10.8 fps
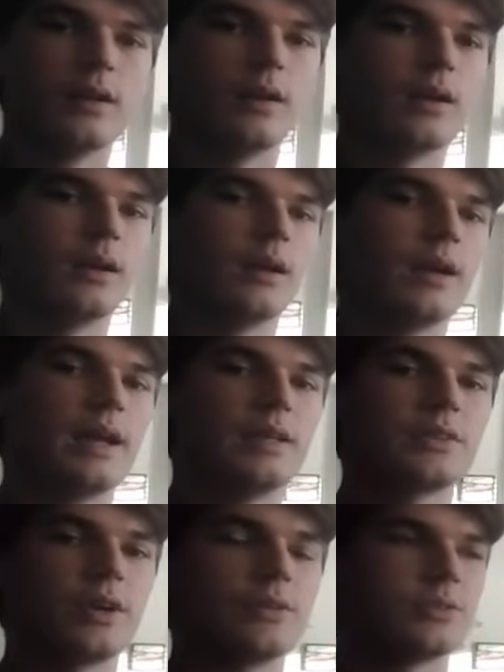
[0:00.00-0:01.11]

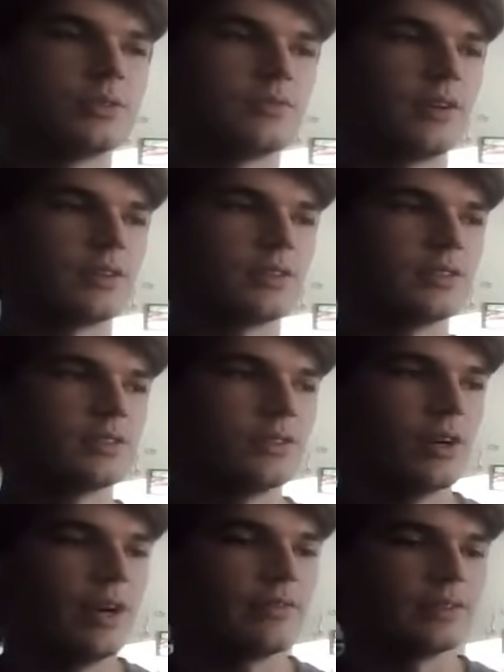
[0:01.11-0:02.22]
8th grade was just functions and
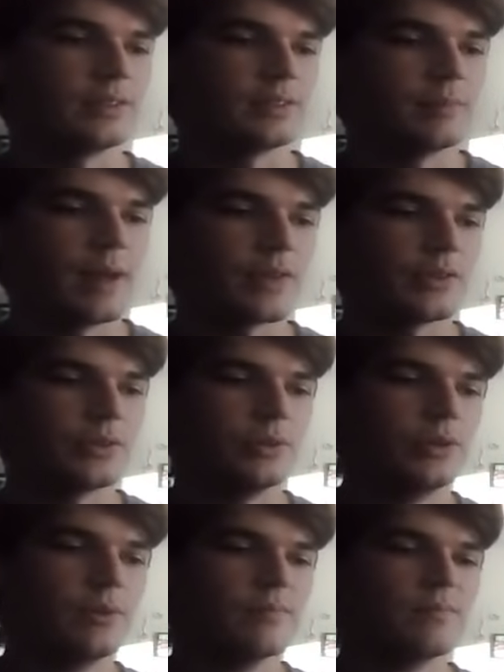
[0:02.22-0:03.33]
graphing. This is math
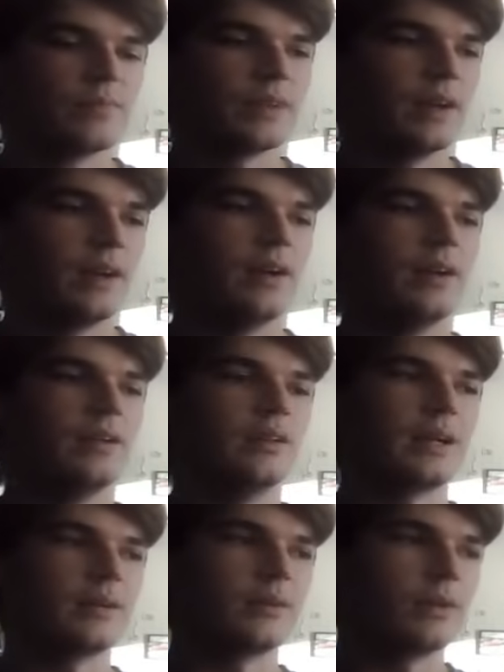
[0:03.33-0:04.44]
2.
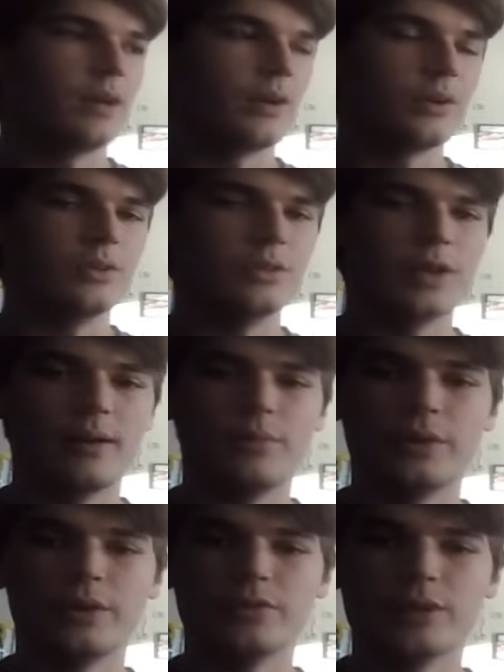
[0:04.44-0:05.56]
Oh, good job.
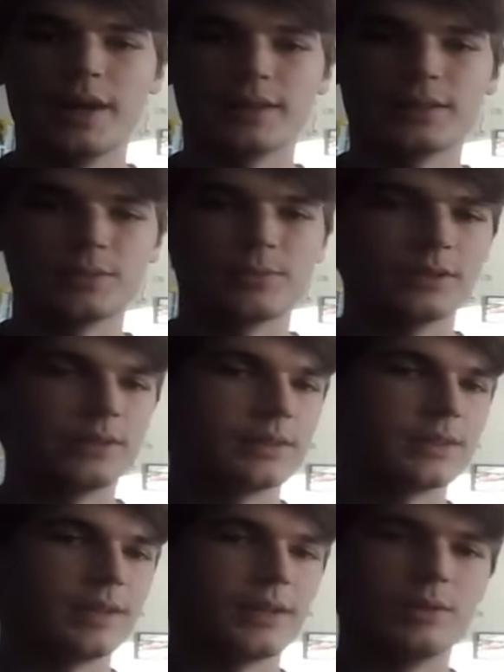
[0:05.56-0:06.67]
1 over x. Here's what it
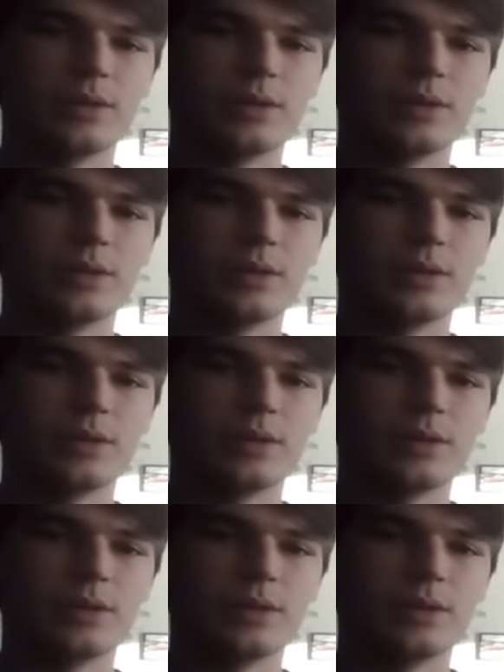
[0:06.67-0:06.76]
looks like. Who